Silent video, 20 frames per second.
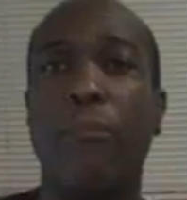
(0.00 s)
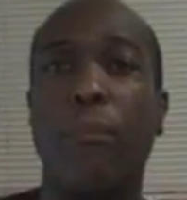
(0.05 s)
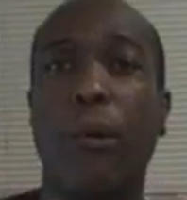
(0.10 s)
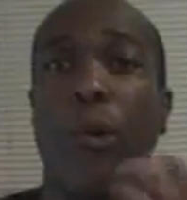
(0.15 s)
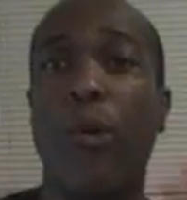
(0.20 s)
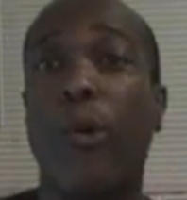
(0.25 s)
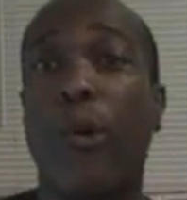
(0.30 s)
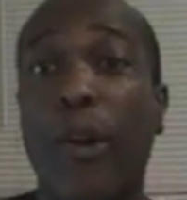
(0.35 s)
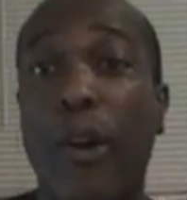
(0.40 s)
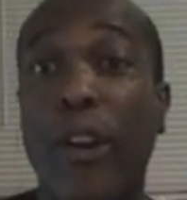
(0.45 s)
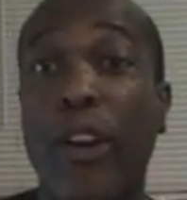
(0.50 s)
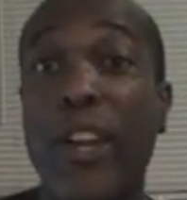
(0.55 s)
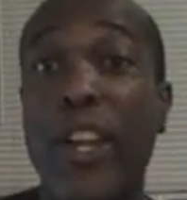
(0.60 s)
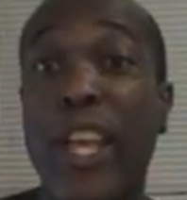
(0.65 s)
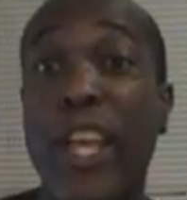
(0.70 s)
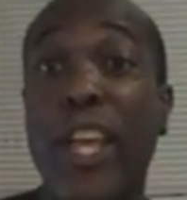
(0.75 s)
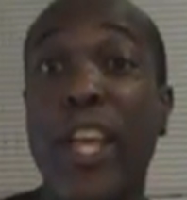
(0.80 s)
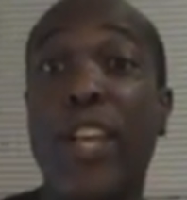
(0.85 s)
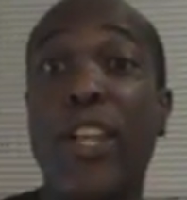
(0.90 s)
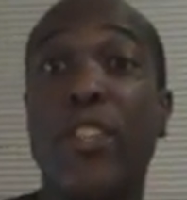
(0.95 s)
born
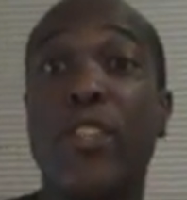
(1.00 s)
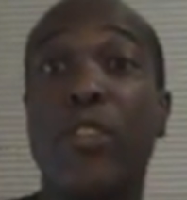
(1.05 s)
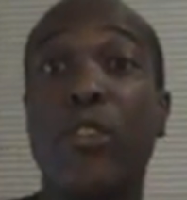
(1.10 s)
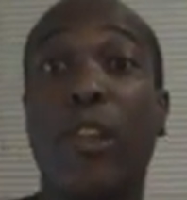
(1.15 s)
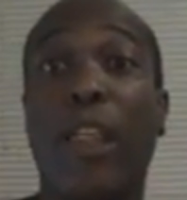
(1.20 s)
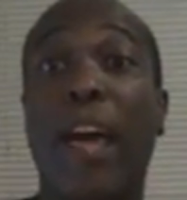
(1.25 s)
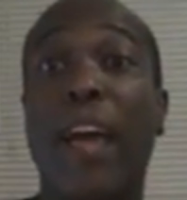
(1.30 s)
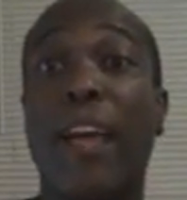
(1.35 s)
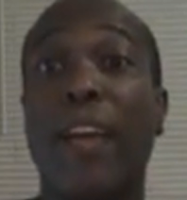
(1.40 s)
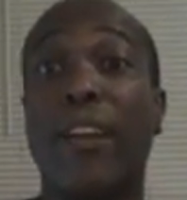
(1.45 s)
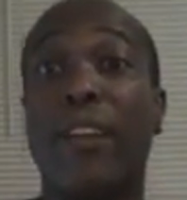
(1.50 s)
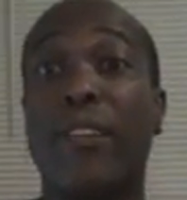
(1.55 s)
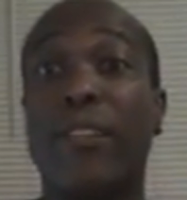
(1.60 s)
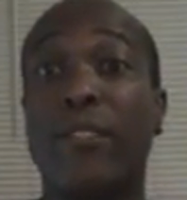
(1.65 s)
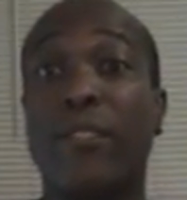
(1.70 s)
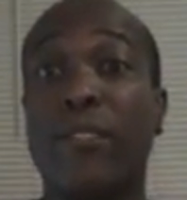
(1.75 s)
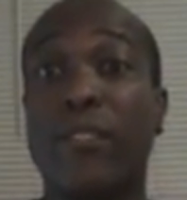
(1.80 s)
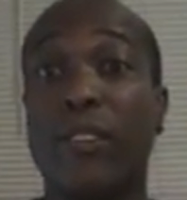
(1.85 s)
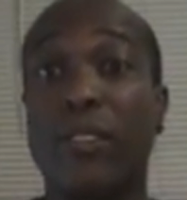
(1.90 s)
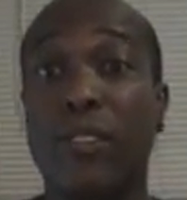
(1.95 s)
to like
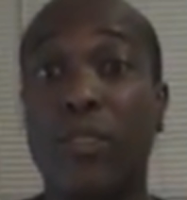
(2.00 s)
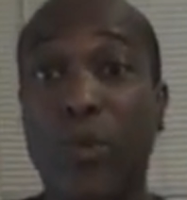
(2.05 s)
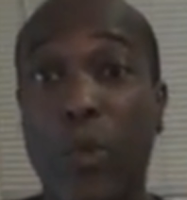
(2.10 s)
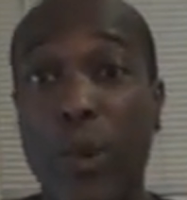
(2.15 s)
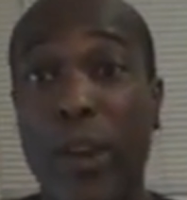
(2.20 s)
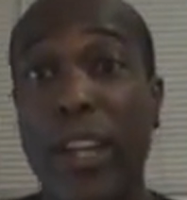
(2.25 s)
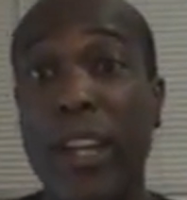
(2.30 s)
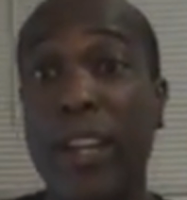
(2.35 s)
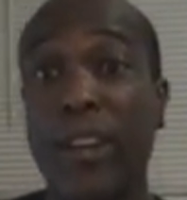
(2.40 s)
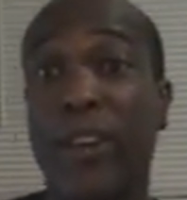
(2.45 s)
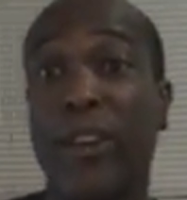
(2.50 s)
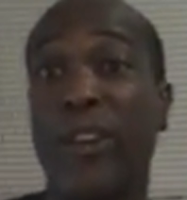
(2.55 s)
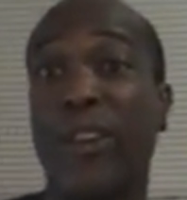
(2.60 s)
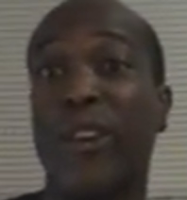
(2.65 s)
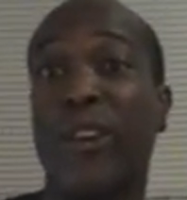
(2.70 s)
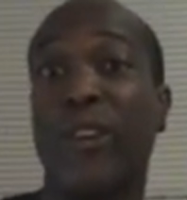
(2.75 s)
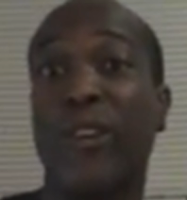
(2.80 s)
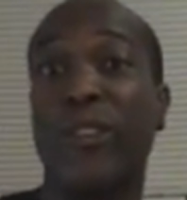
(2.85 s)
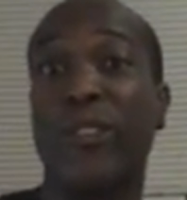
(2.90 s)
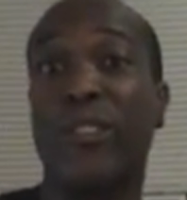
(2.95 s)
the
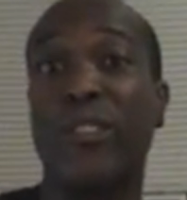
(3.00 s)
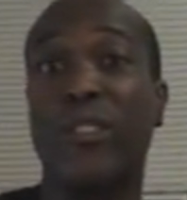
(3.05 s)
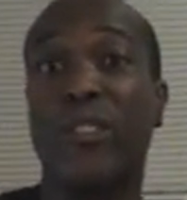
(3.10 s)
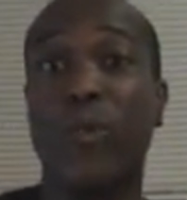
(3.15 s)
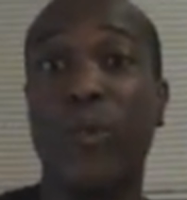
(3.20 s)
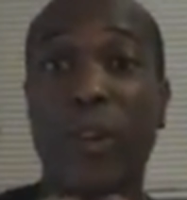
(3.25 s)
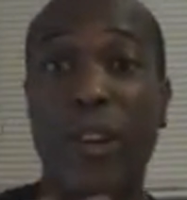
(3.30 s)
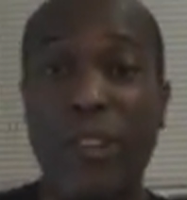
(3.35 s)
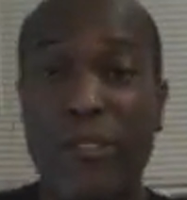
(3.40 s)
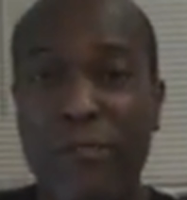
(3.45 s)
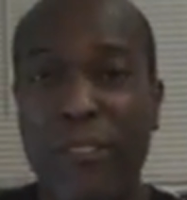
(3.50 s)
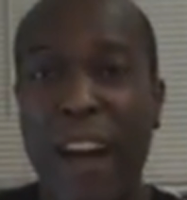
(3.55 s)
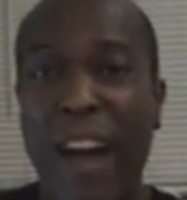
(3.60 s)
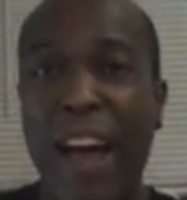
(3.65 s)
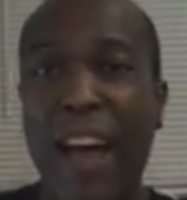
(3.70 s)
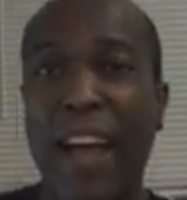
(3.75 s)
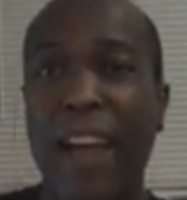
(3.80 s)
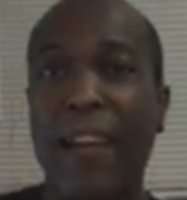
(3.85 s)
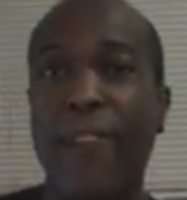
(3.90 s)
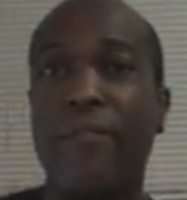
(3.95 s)
20-year-olds,
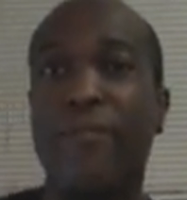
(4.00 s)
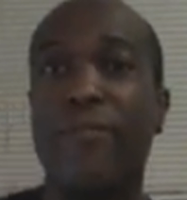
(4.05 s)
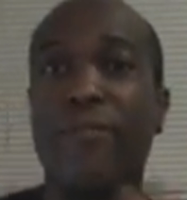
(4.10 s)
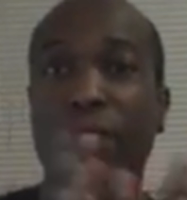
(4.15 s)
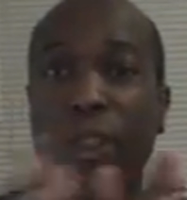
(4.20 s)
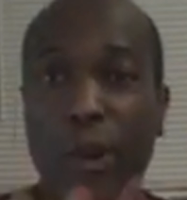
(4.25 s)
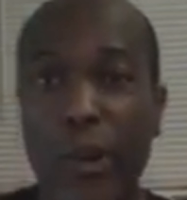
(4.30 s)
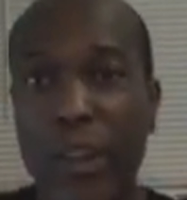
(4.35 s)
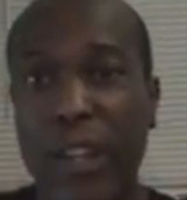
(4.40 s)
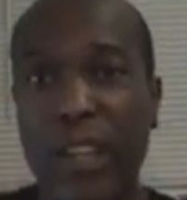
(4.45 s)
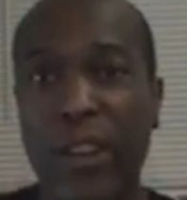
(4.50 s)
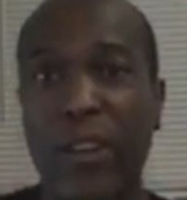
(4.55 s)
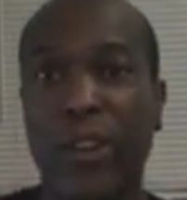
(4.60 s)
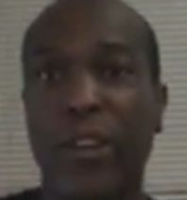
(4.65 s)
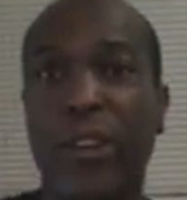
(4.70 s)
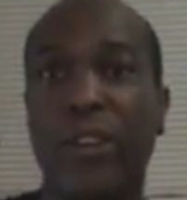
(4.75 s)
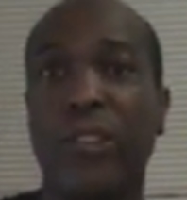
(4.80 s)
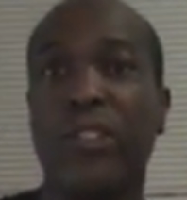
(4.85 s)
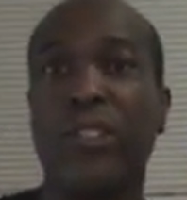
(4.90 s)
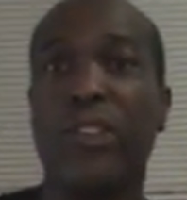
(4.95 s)
25,
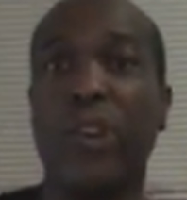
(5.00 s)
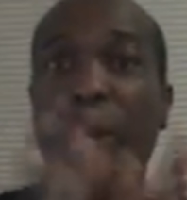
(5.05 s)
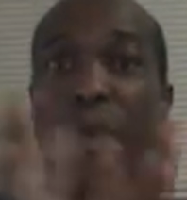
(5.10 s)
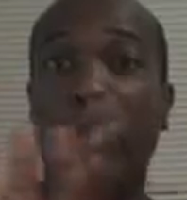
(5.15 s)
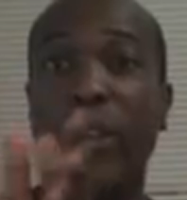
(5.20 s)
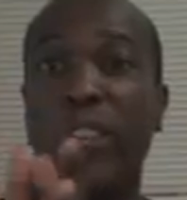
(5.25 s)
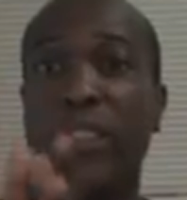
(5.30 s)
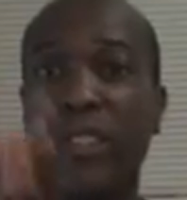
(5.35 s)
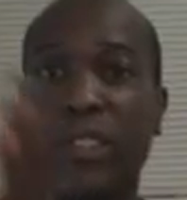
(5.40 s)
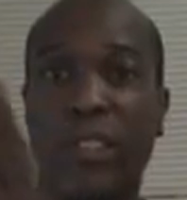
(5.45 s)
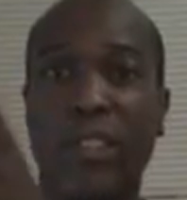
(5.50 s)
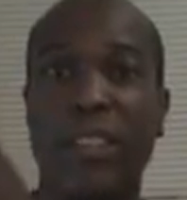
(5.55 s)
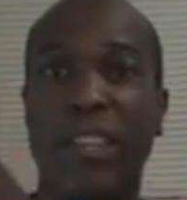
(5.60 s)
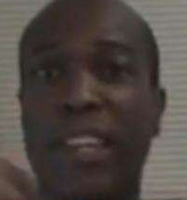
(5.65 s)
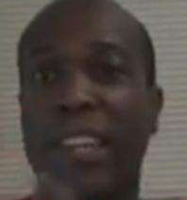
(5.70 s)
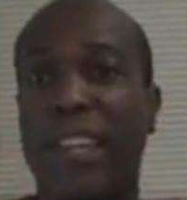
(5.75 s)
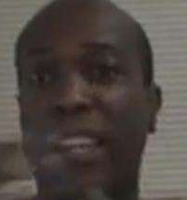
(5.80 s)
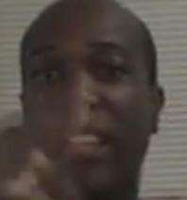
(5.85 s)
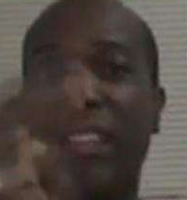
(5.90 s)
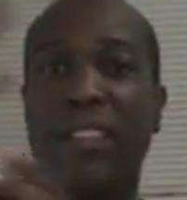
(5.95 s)
30-year-olds
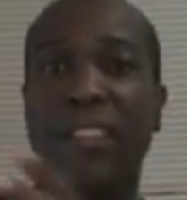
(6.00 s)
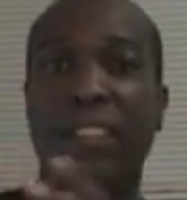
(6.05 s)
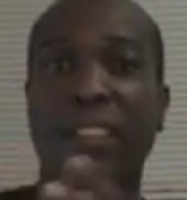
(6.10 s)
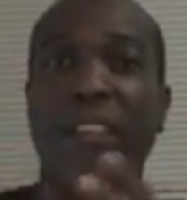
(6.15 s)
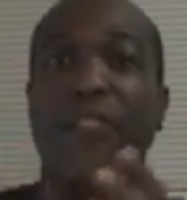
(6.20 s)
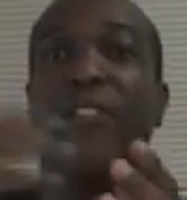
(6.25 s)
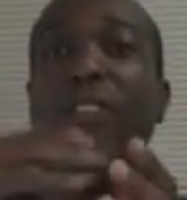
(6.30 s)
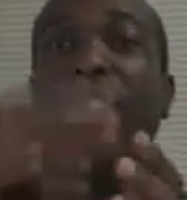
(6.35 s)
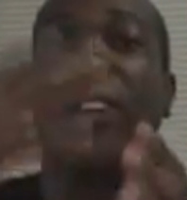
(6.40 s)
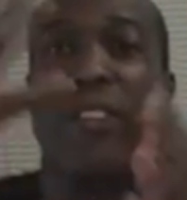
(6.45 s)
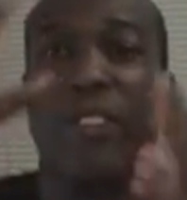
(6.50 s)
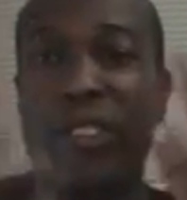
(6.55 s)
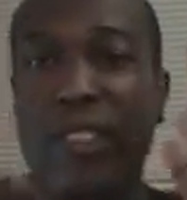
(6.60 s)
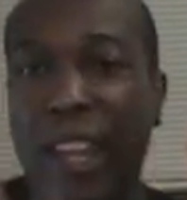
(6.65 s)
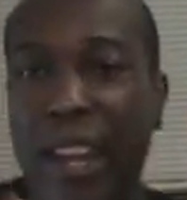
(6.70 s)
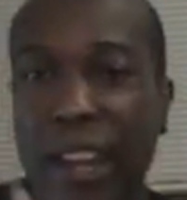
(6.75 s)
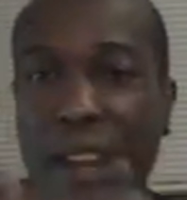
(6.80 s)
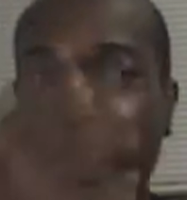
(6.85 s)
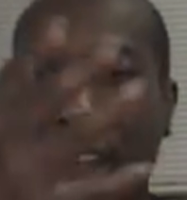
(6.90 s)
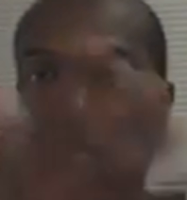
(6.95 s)
getting into, if you
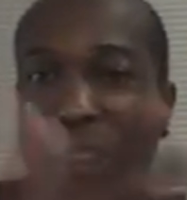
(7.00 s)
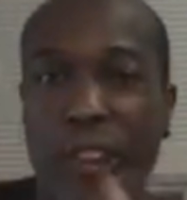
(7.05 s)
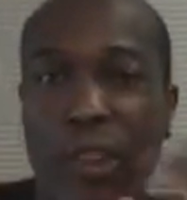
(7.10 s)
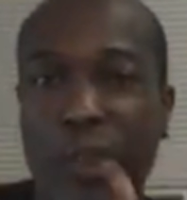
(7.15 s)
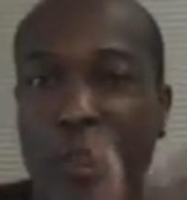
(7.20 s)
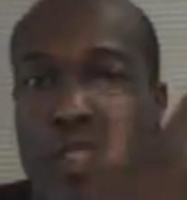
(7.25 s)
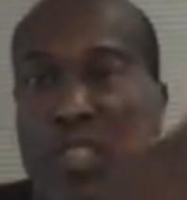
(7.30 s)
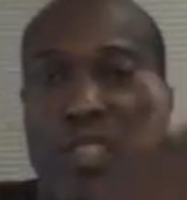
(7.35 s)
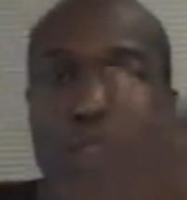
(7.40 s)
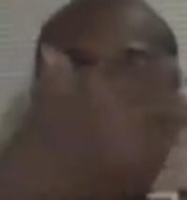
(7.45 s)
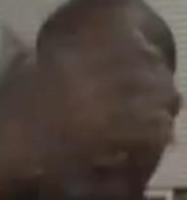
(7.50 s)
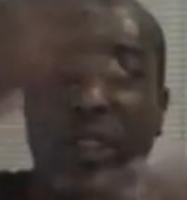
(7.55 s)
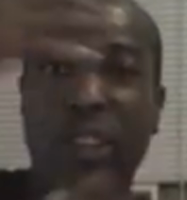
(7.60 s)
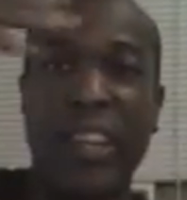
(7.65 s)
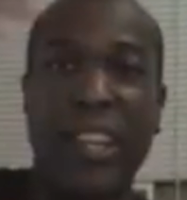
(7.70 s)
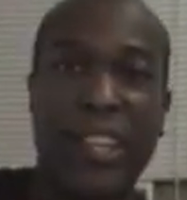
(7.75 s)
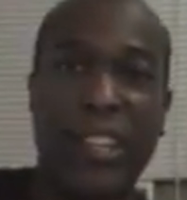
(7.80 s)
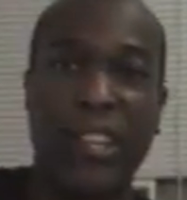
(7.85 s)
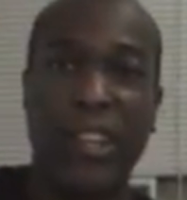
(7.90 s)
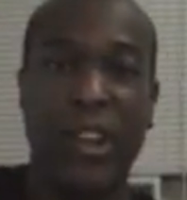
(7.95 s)
understand all the crystal and
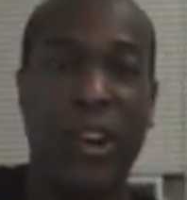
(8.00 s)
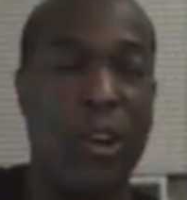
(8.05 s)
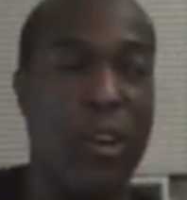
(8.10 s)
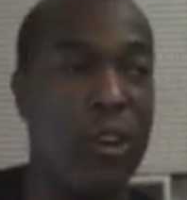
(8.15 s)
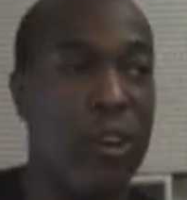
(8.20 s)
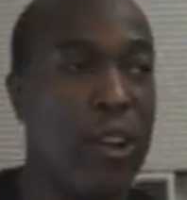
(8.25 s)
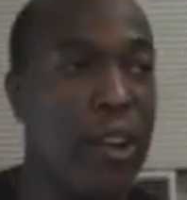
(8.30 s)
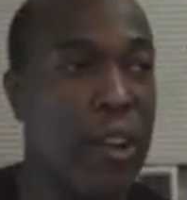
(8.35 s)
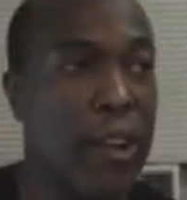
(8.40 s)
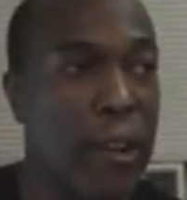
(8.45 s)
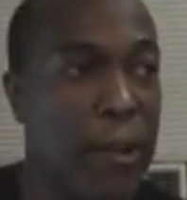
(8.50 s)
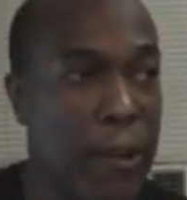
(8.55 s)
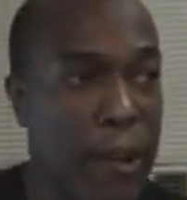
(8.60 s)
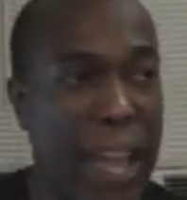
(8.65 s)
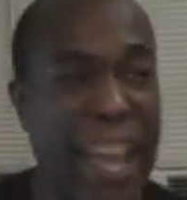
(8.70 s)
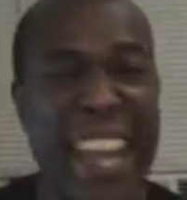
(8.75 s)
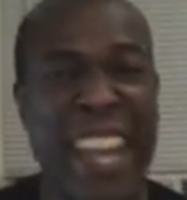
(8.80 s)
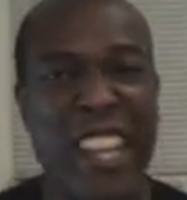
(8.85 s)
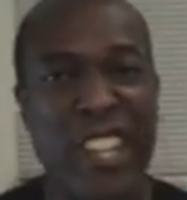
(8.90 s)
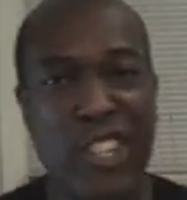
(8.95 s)
the indigo
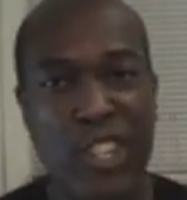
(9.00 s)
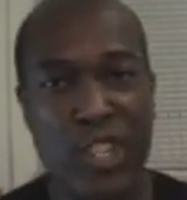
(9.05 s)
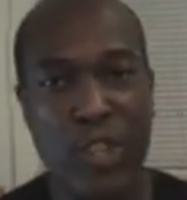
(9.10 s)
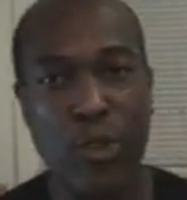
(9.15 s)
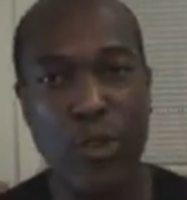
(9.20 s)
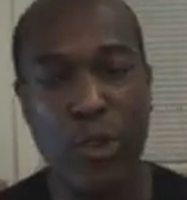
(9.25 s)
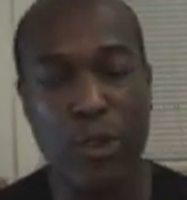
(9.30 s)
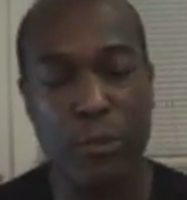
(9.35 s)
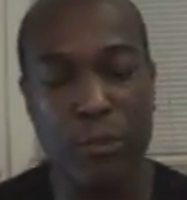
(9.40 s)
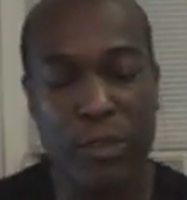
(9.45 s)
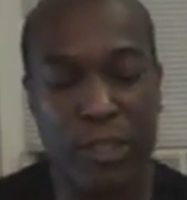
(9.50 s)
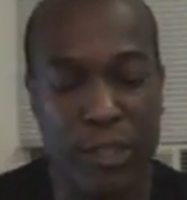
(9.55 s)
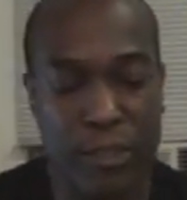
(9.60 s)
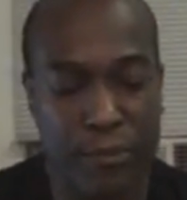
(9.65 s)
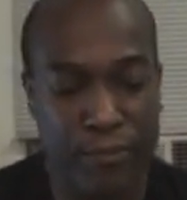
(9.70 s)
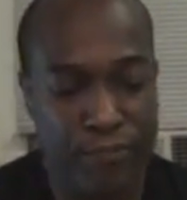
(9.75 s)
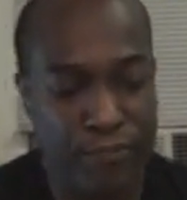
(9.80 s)
age groups.